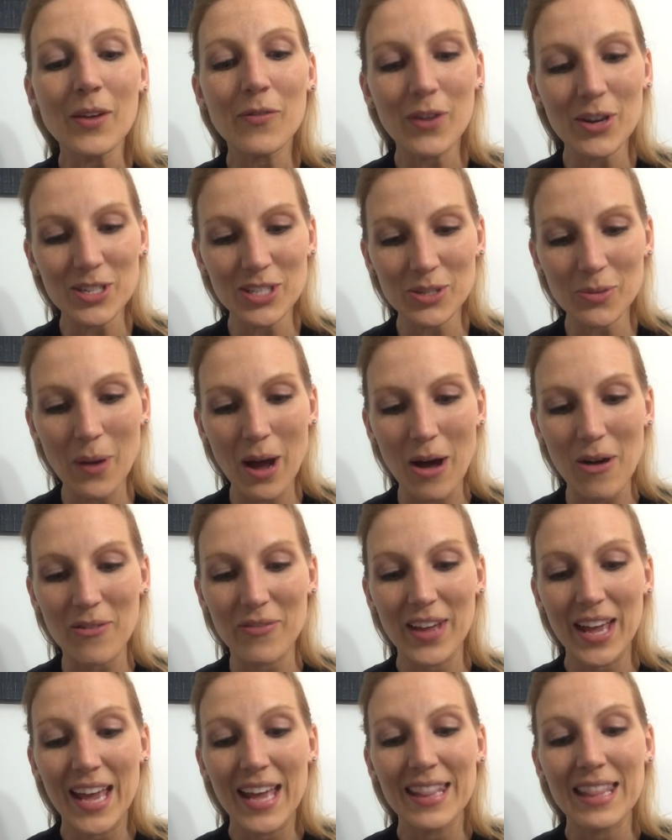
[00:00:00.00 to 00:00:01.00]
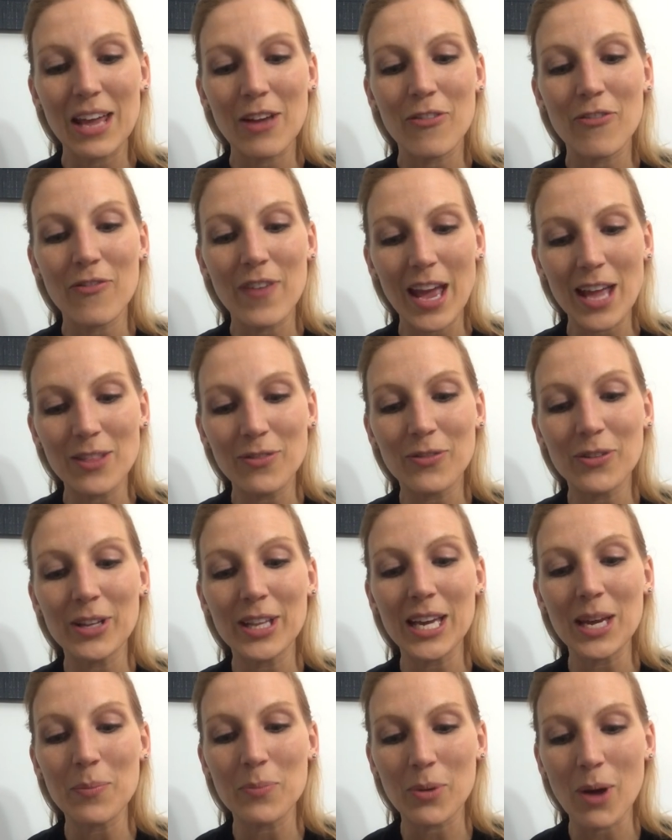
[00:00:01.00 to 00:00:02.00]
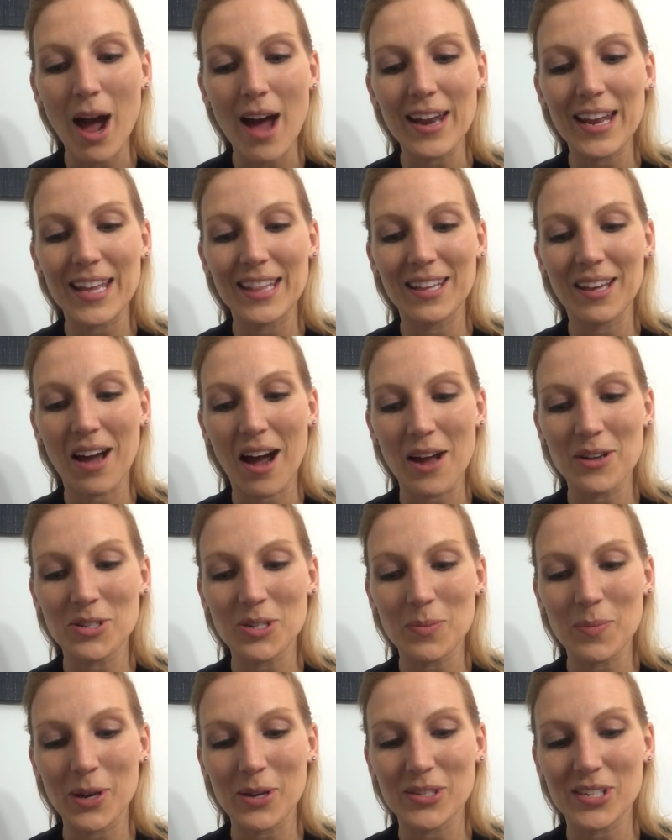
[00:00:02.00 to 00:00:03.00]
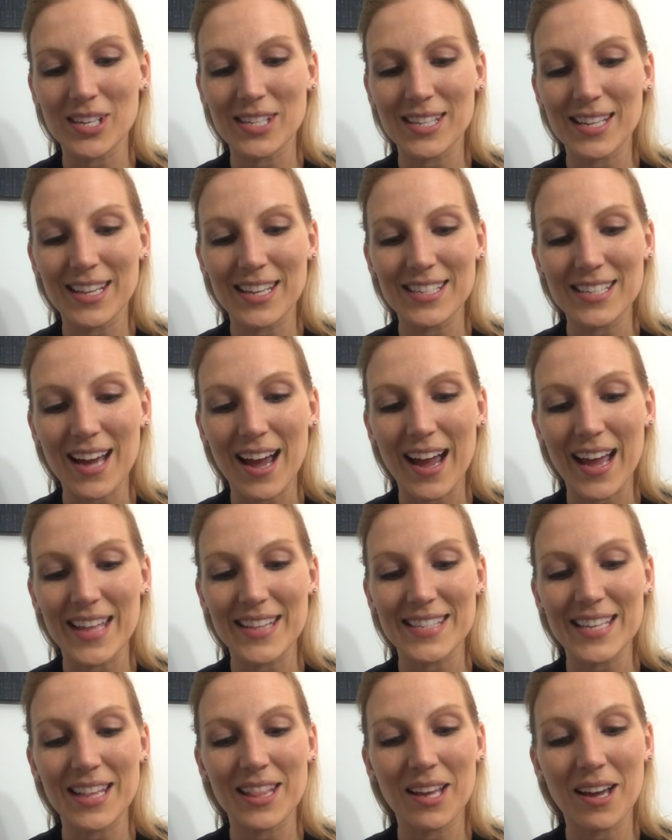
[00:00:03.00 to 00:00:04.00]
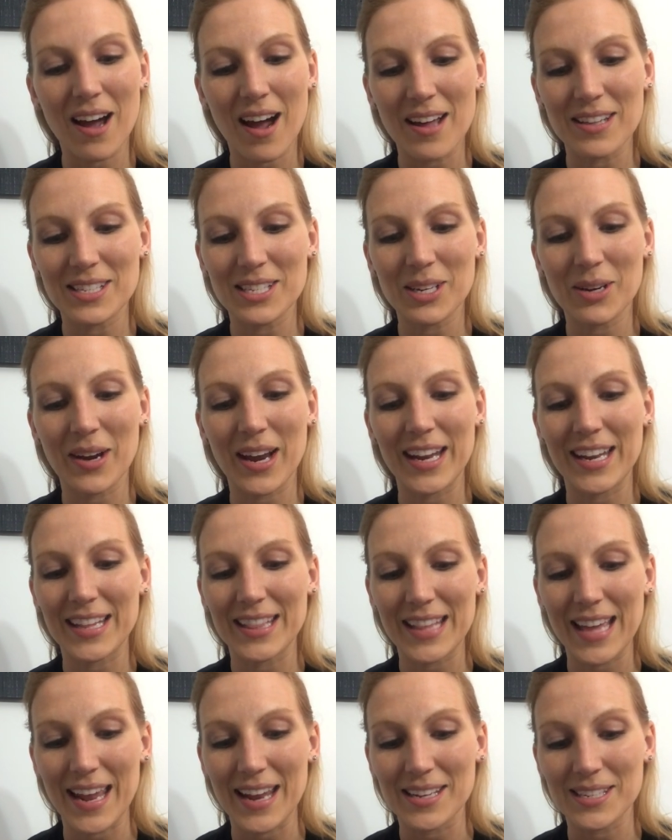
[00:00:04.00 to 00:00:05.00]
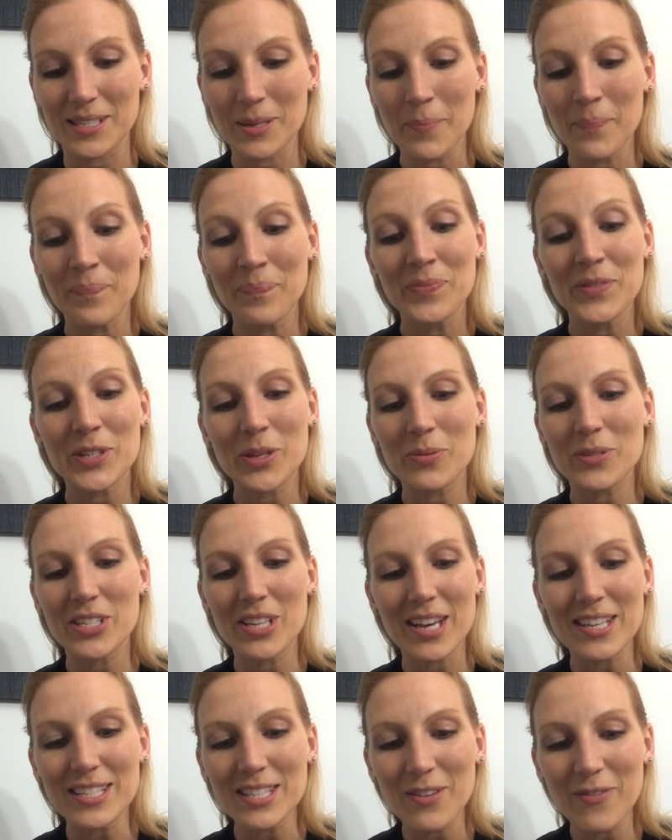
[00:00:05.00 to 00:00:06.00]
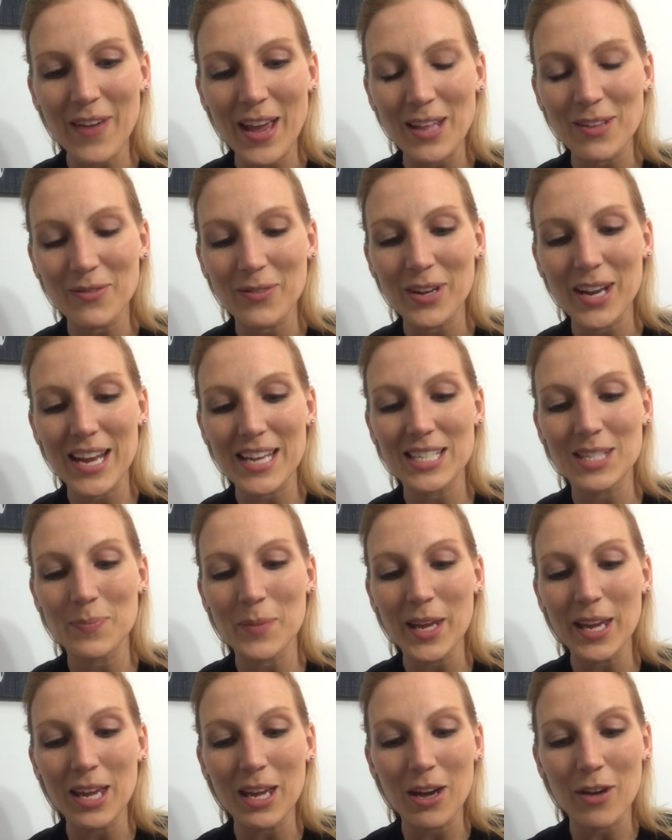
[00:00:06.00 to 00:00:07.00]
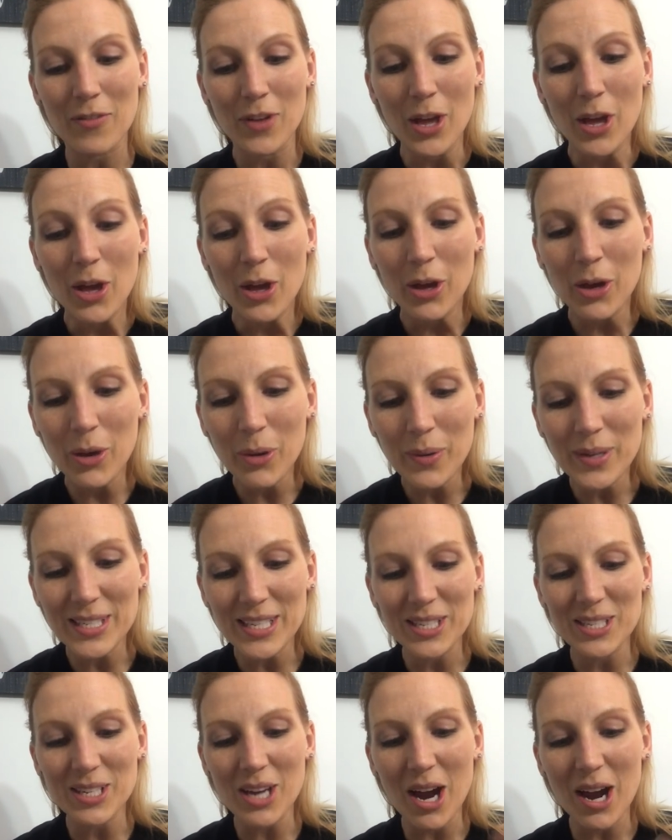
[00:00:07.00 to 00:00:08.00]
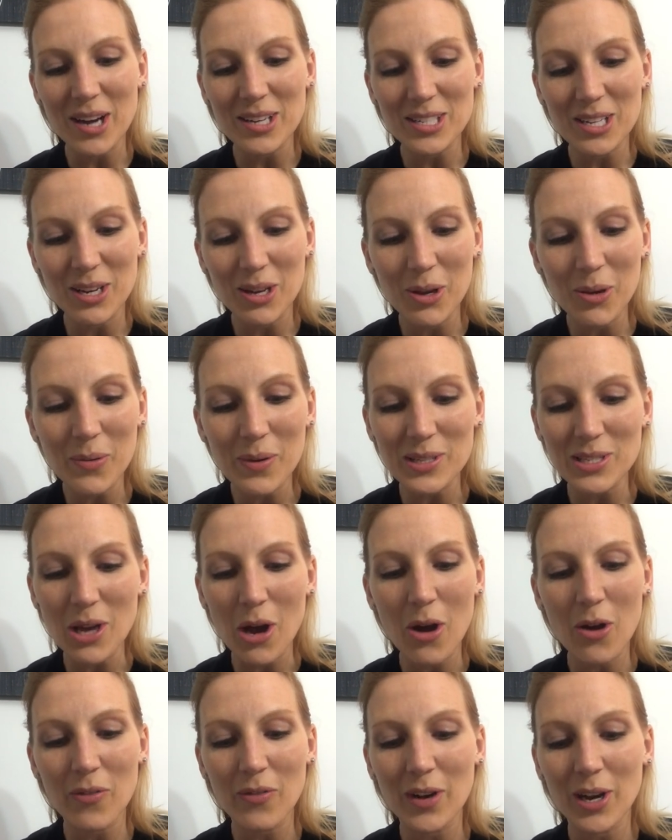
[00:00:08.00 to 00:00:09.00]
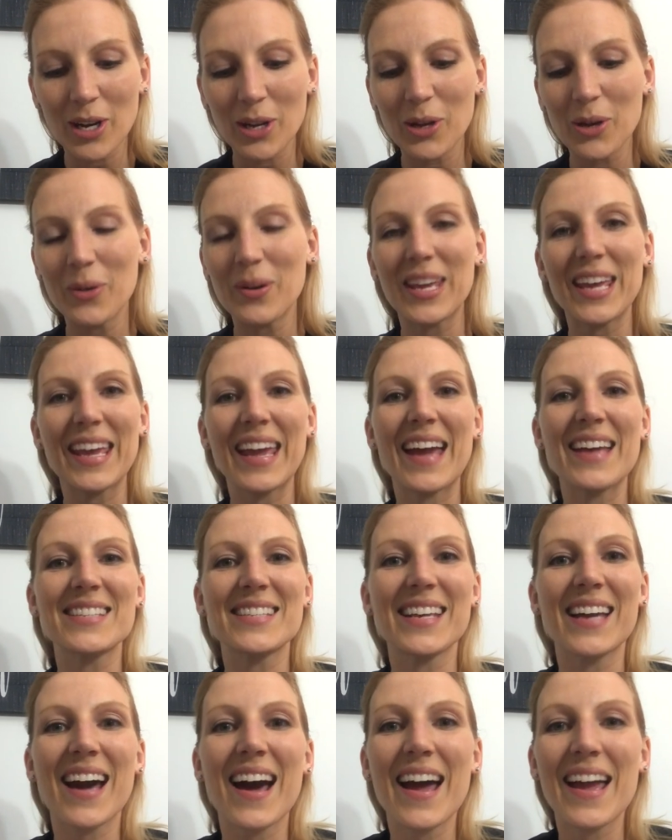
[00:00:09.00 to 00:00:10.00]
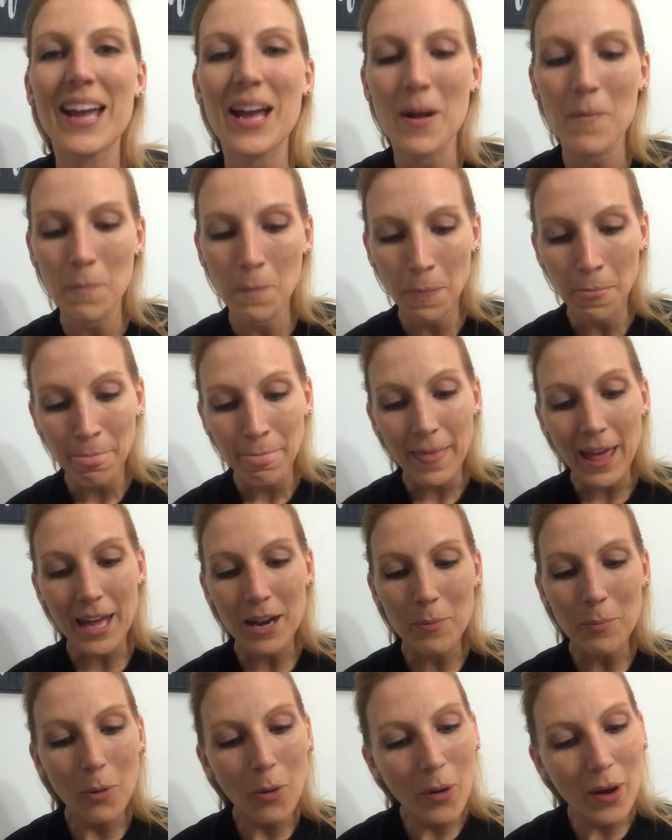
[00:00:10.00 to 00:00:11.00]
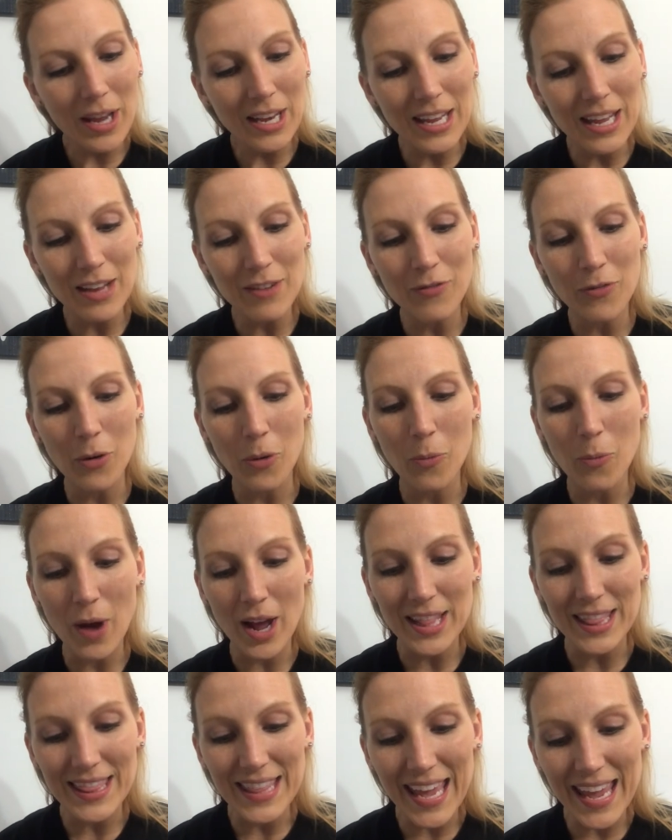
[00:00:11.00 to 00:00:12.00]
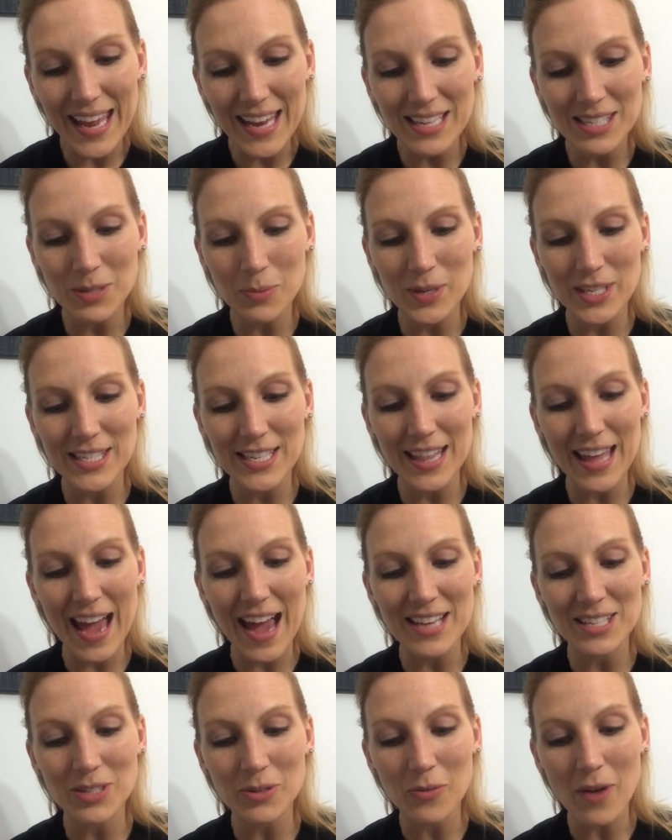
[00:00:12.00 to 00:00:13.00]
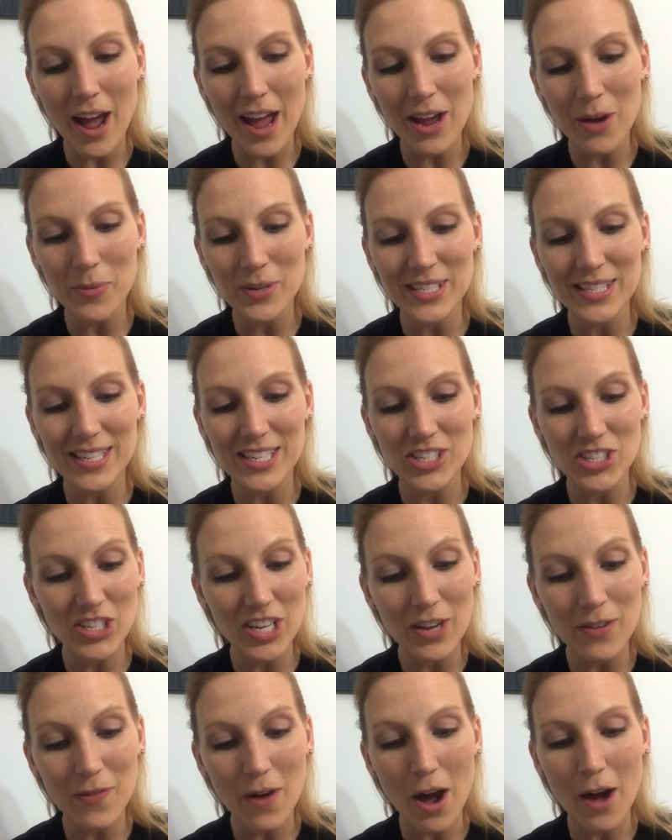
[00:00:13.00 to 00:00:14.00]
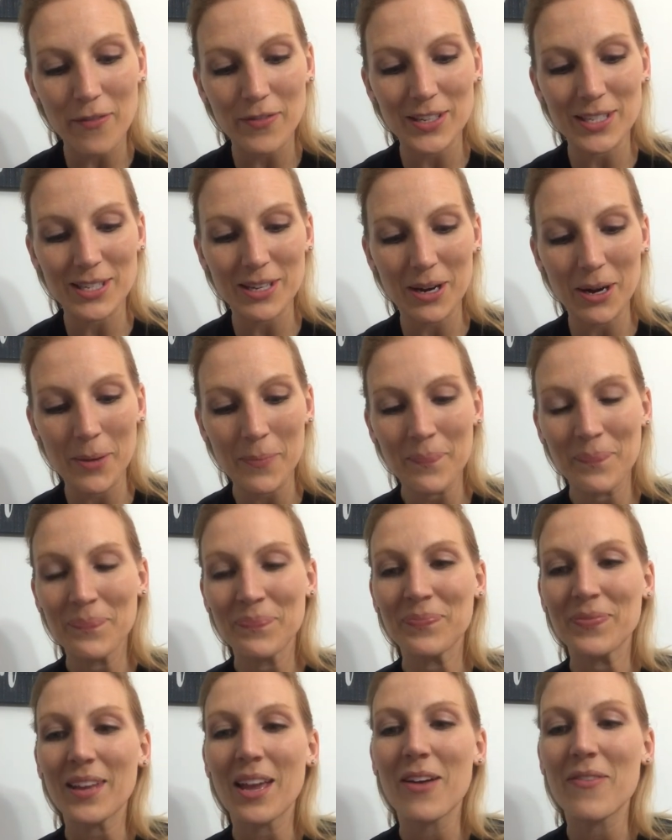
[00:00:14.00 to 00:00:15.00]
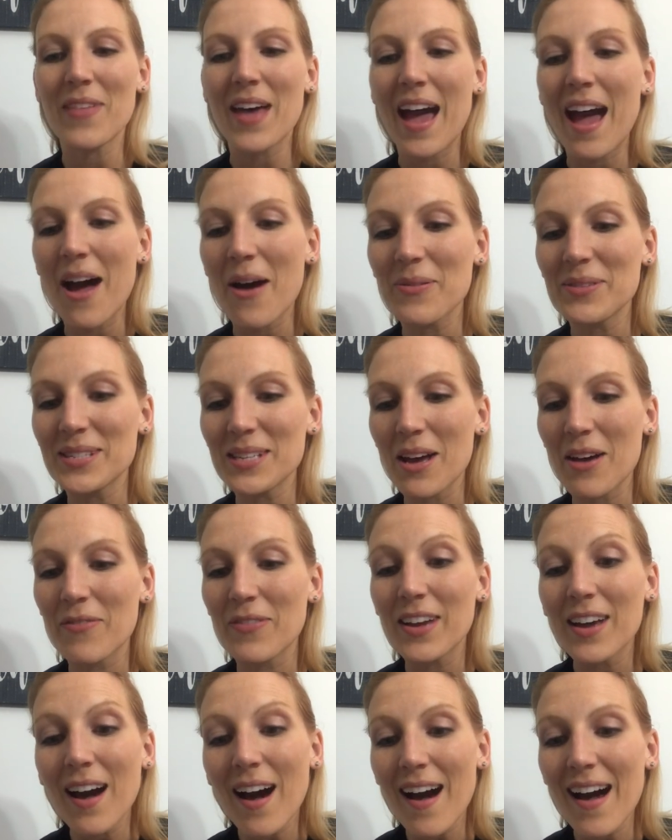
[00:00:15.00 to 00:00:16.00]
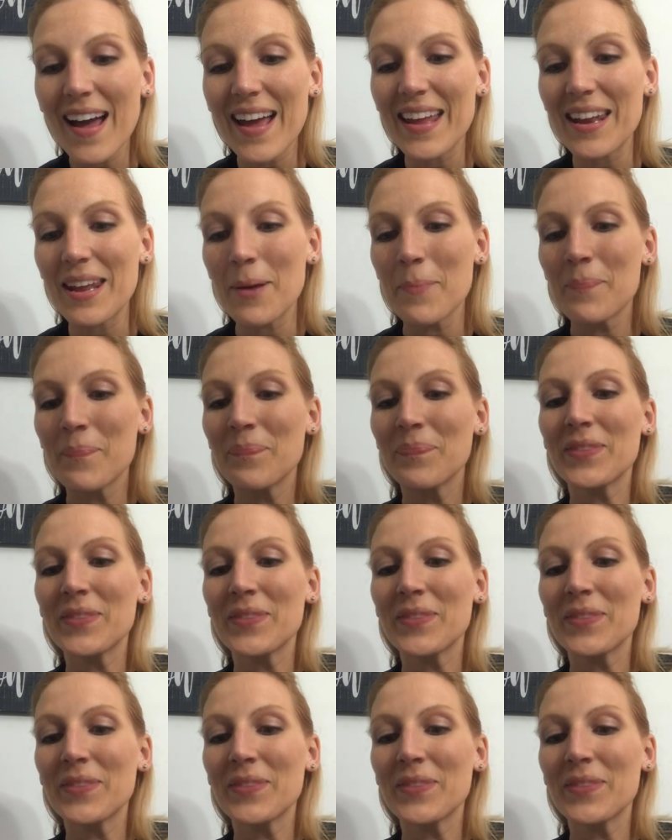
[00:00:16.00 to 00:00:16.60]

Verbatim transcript: Verse 12 They faithfully brought in the contributions and the tithes and the consecrated things. So, just the faithfulness, speaking of who is in charge and who is over and who King Hezekiah had appointed for what things, we see that Azariah was the chief officer of the house of God.